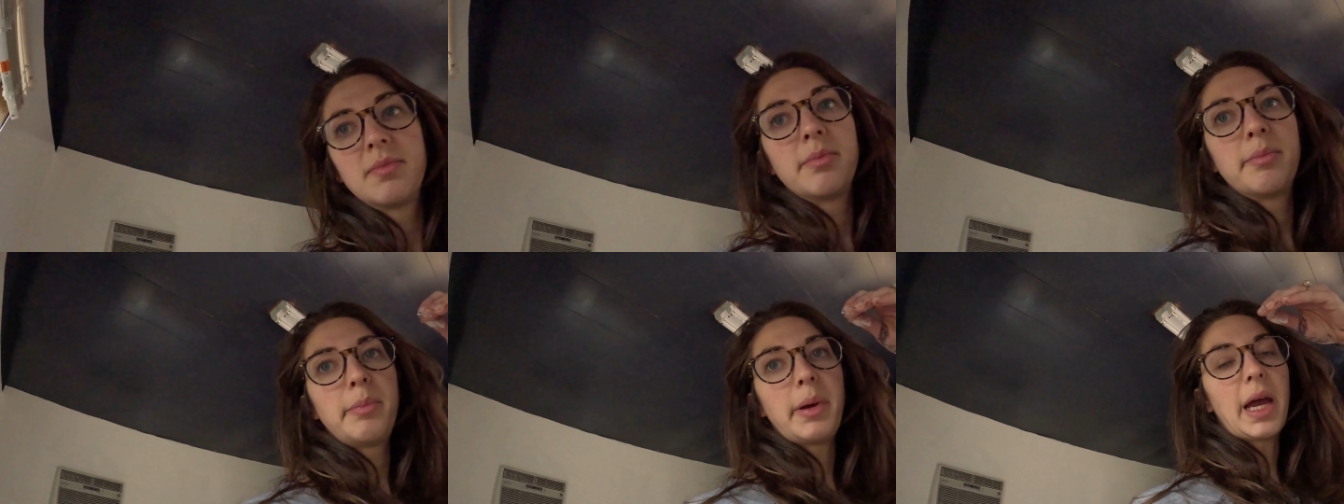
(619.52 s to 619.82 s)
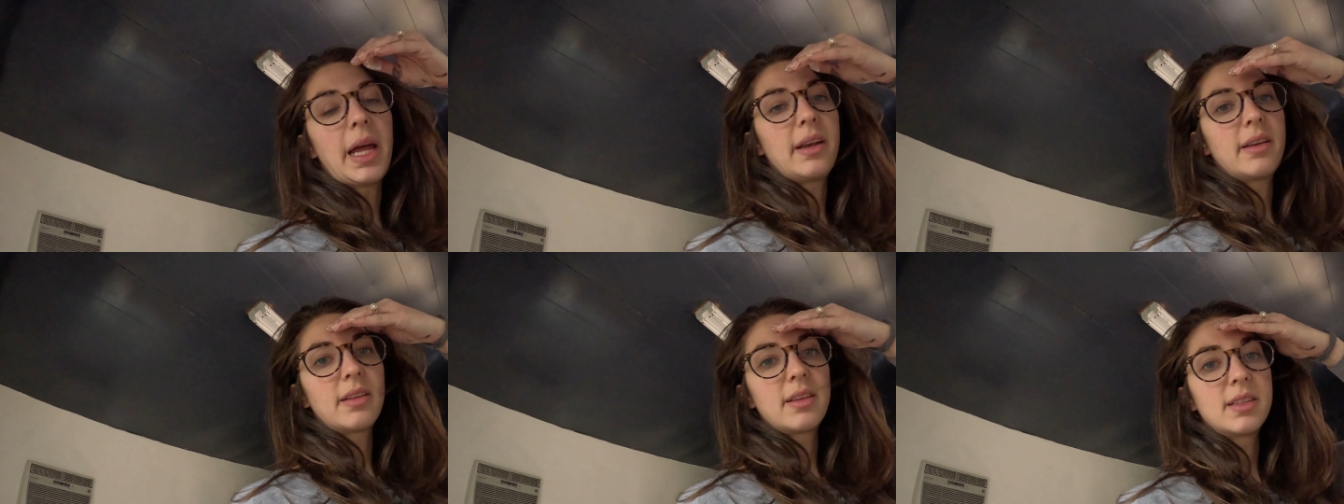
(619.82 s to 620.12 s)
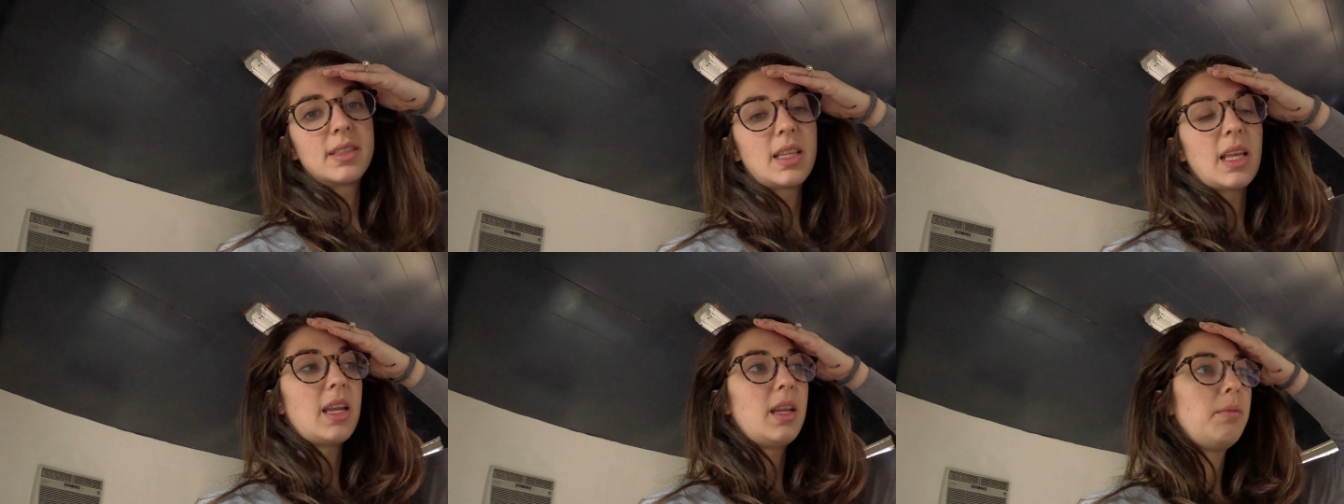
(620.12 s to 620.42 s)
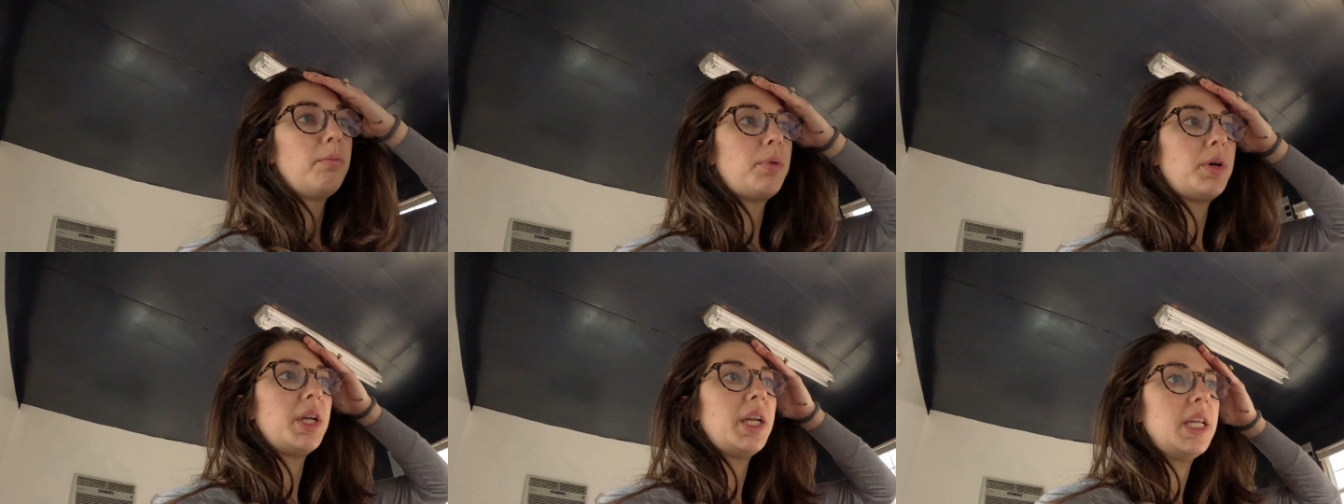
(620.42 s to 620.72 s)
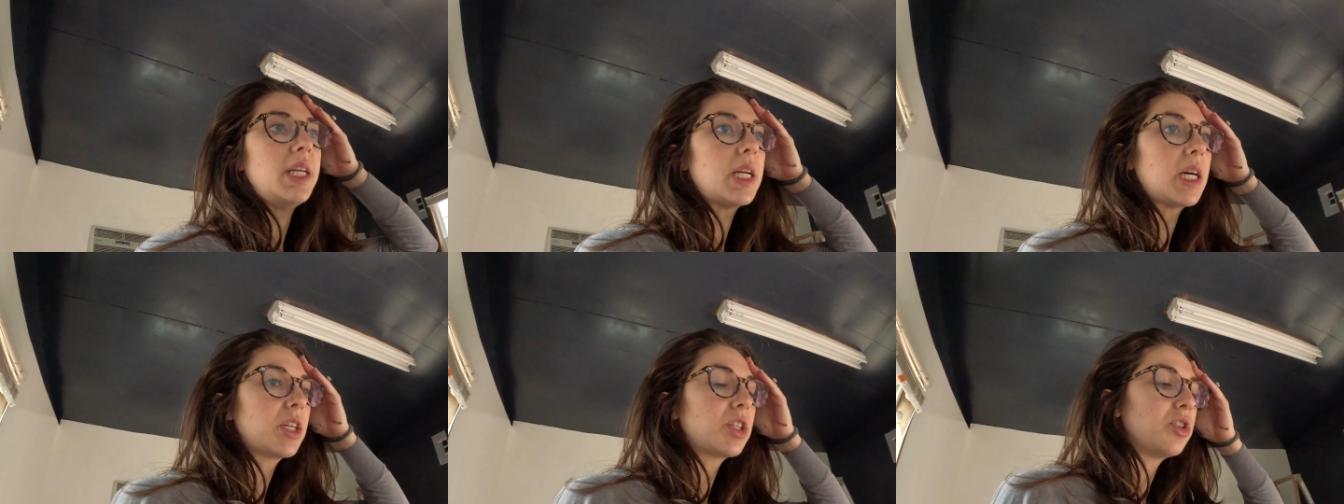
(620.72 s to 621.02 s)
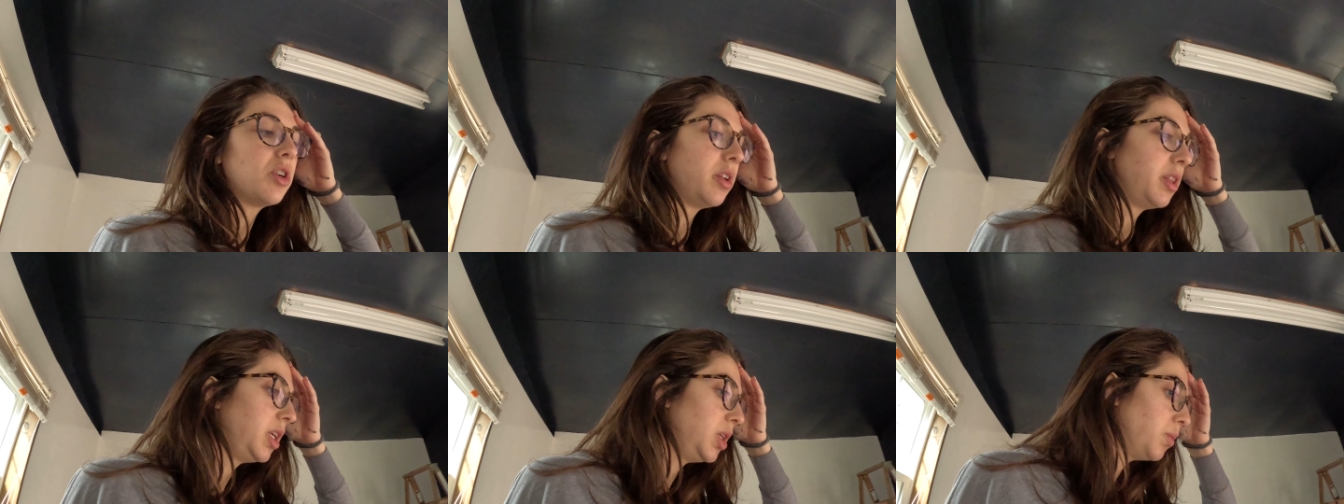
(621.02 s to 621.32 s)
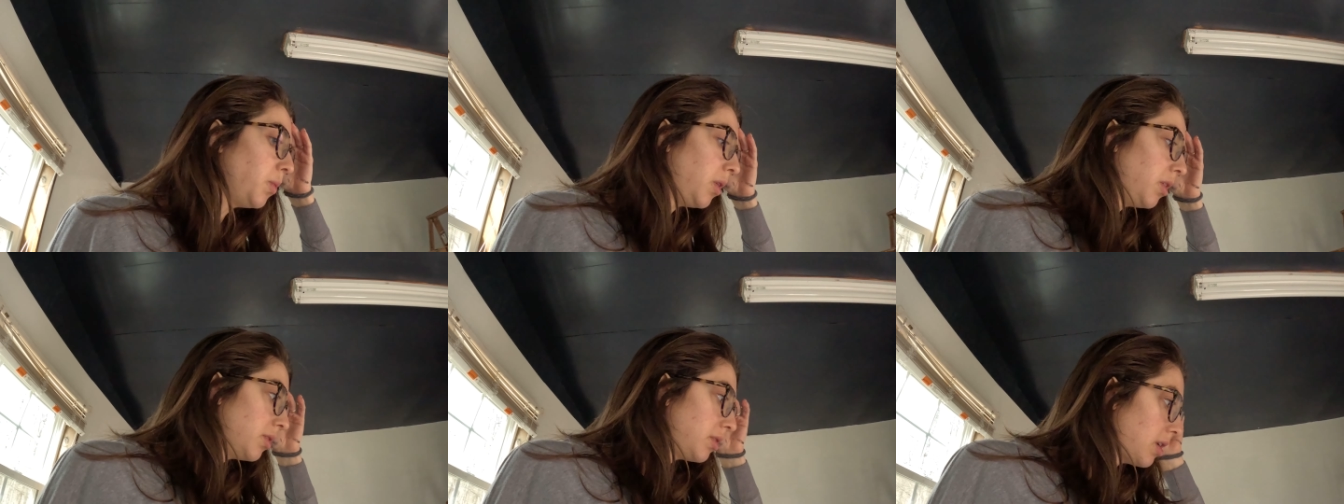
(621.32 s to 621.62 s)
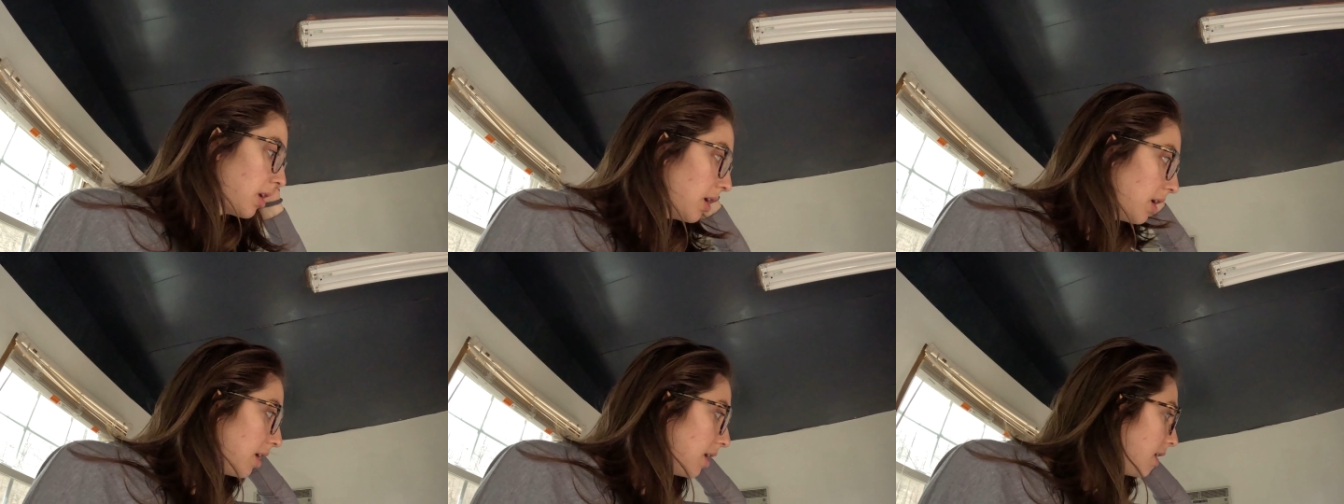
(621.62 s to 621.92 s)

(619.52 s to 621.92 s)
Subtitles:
bad because they didn't put any texture on these walls.